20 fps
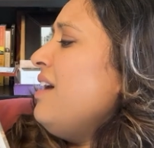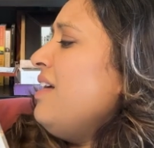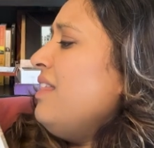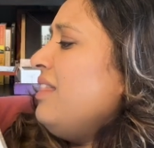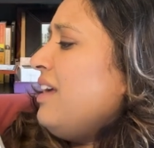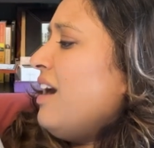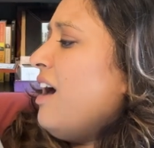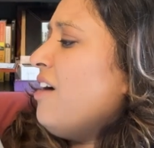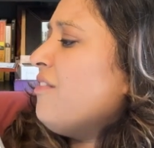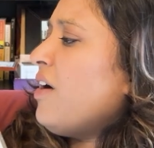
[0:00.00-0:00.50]

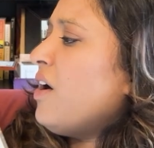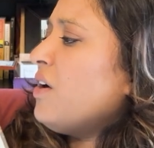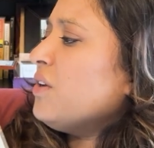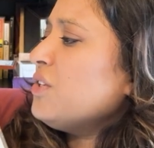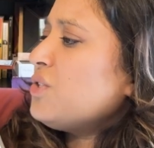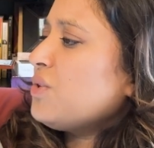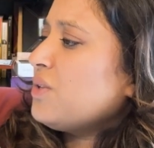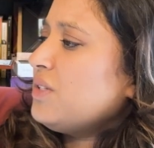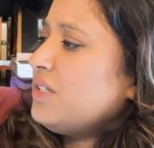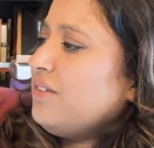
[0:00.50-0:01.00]
They have all
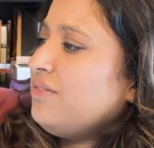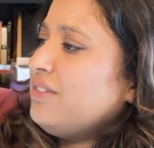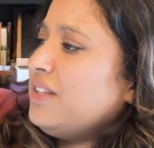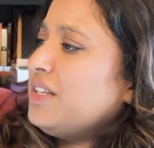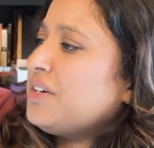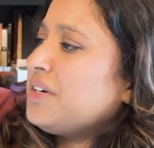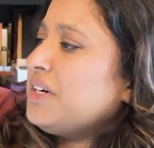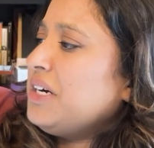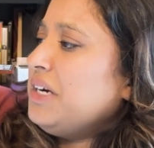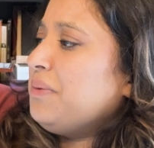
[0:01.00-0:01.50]
sorts of
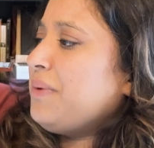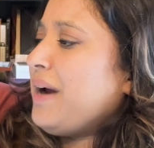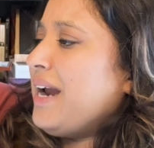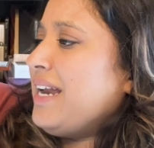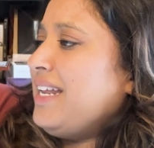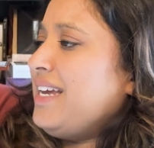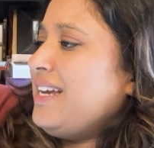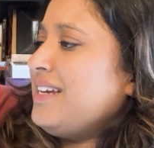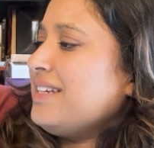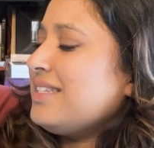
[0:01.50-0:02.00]
literary
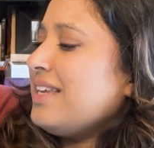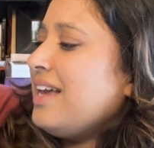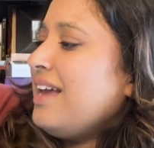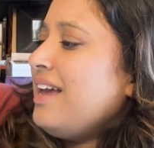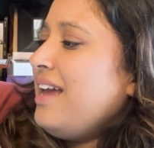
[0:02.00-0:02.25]
writings,